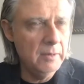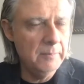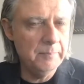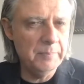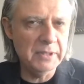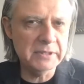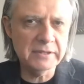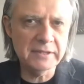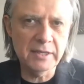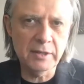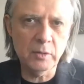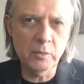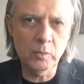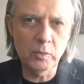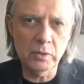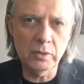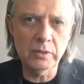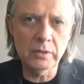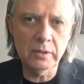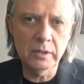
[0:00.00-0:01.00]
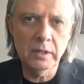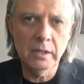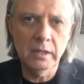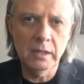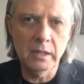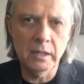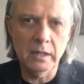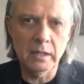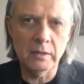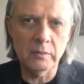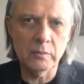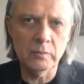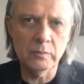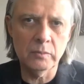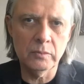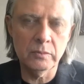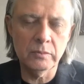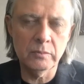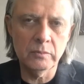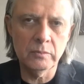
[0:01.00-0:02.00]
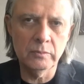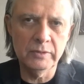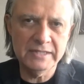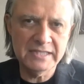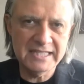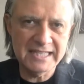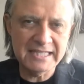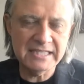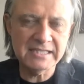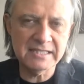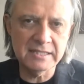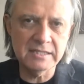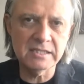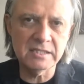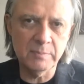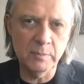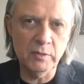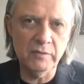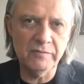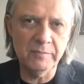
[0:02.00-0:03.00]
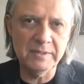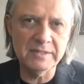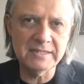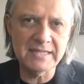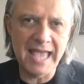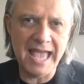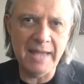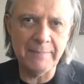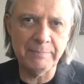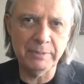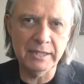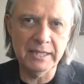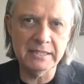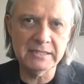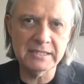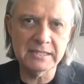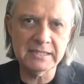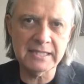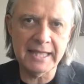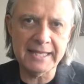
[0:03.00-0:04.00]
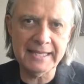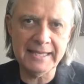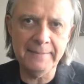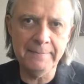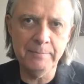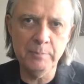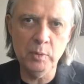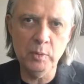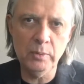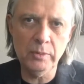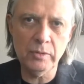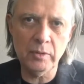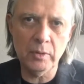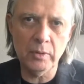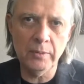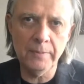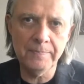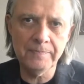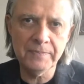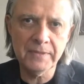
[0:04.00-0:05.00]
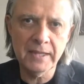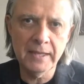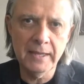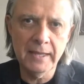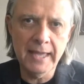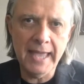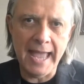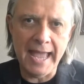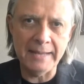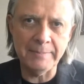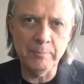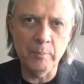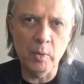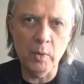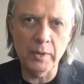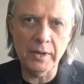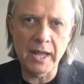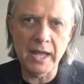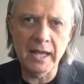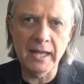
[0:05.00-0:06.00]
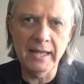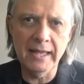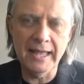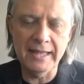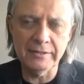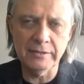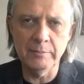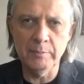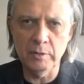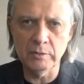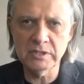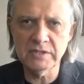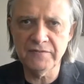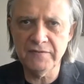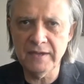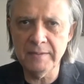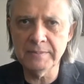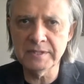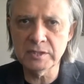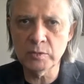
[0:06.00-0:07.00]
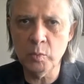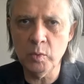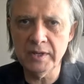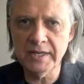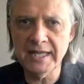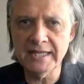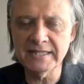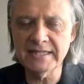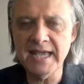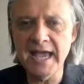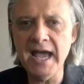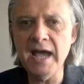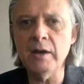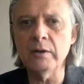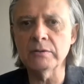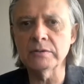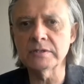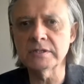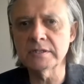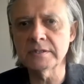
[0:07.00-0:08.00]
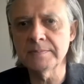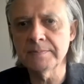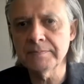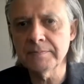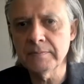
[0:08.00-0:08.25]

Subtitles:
But there were resistance movements at places like Embudo and Mora, and the most famous one at Taos.